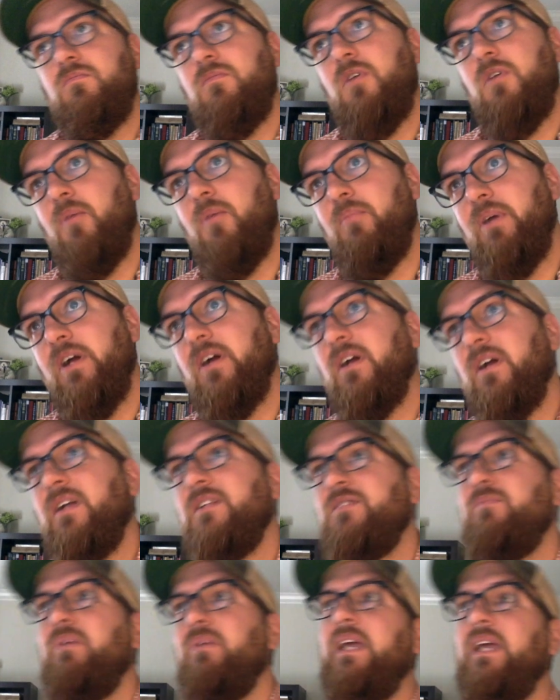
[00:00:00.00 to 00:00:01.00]

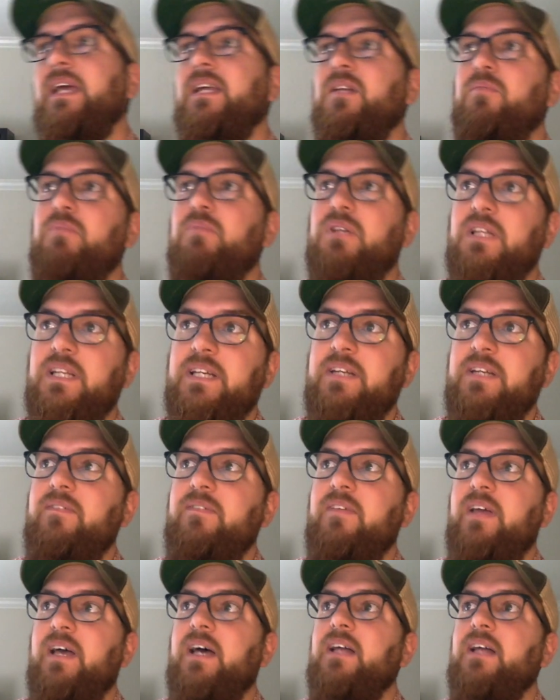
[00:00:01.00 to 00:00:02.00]
Americans began to believe
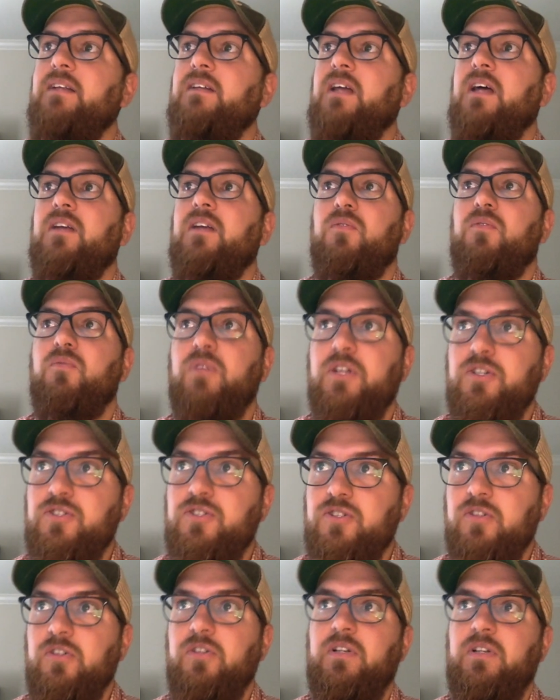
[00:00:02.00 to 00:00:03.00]
that not only
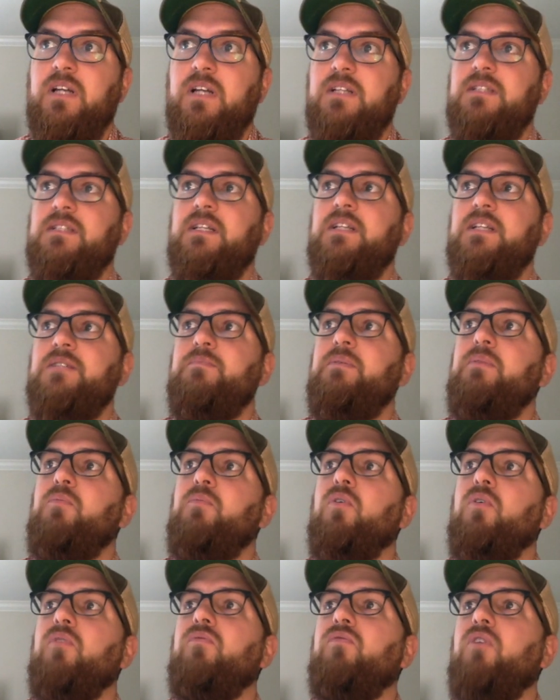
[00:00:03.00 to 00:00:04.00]
should the United States be
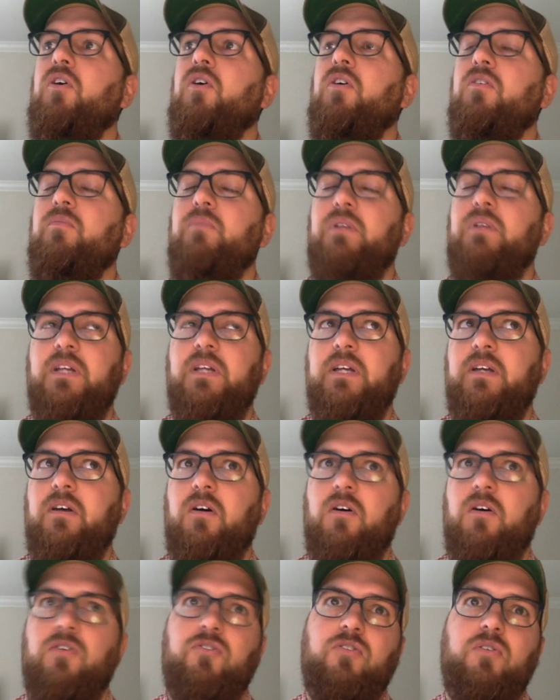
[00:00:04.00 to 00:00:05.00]
more involved, but they
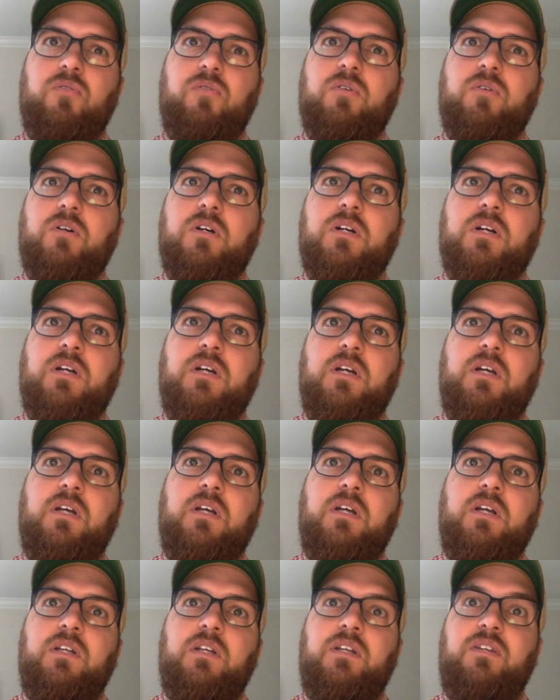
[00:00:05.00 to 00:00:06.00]
also were
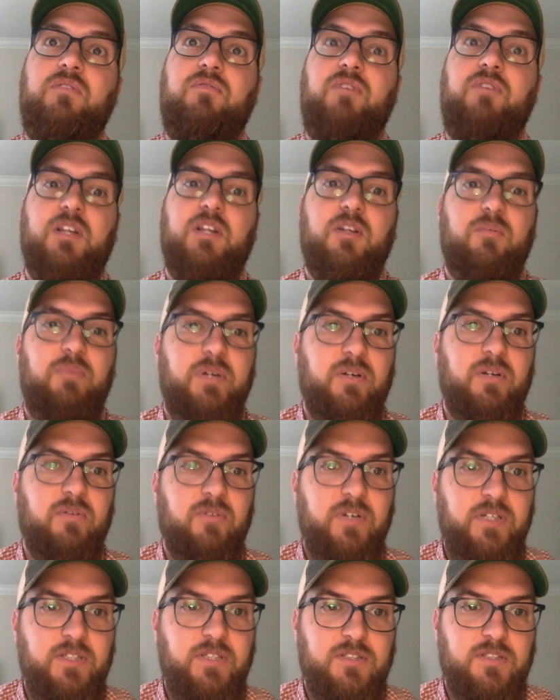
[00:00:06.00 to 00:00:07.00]
developing
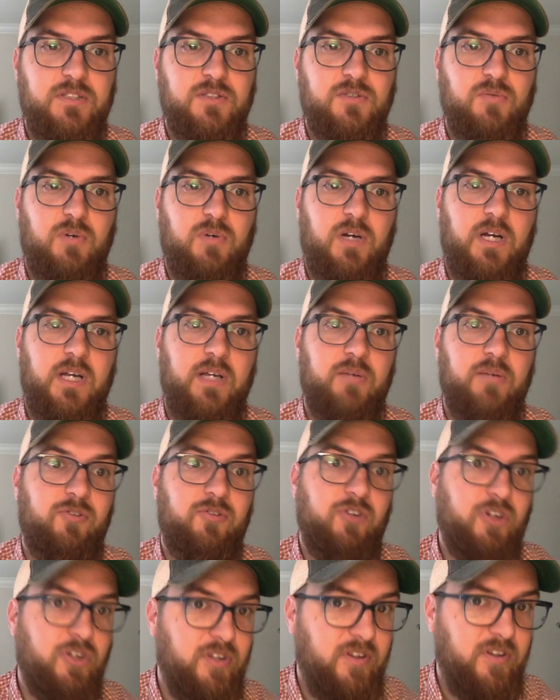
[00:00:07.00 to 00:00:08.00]
reasons why it was
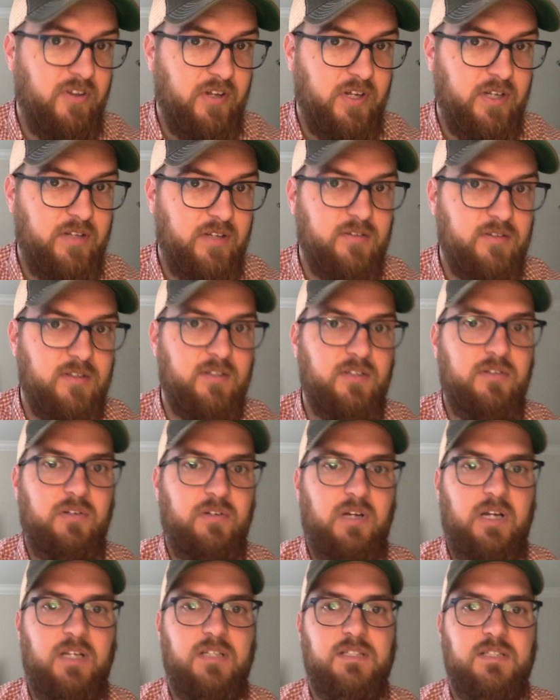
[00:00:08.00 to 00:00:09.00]
a good thing that the
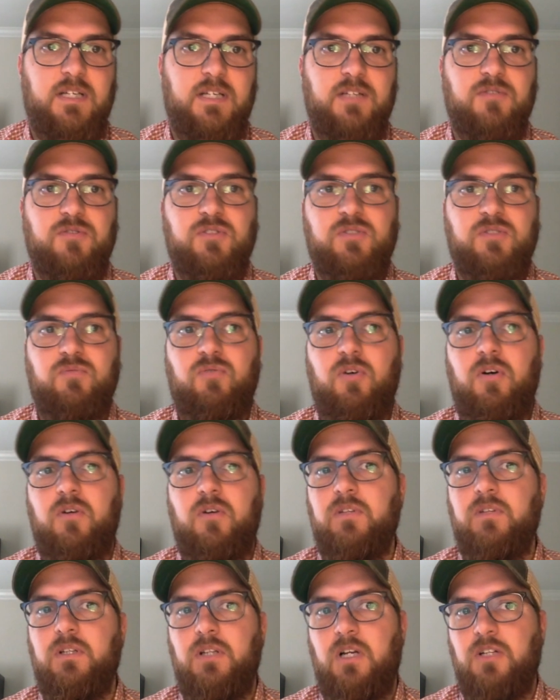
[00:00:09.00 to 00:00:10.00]
United States was
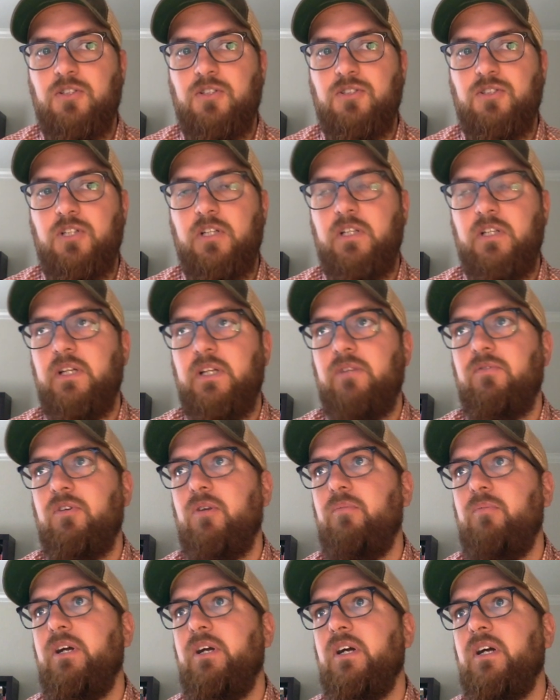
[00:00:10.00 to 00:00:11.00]
involved, and not just a good thing for
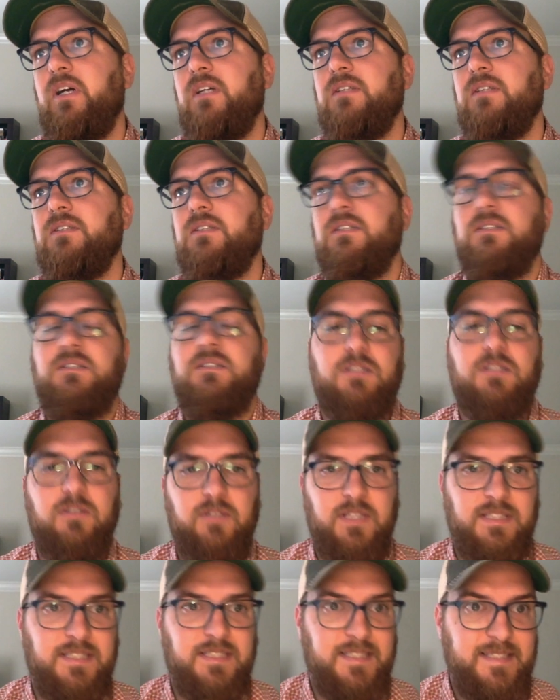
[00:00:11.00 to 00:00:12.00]
Americans, because
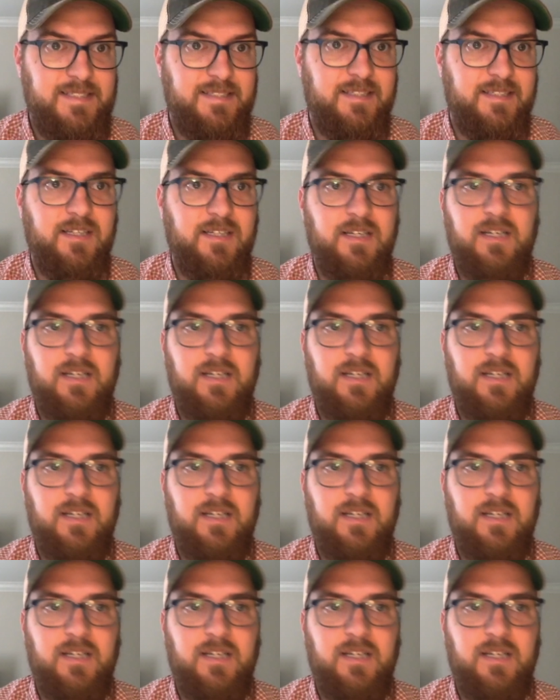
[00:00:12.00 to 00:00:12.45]
that's easy,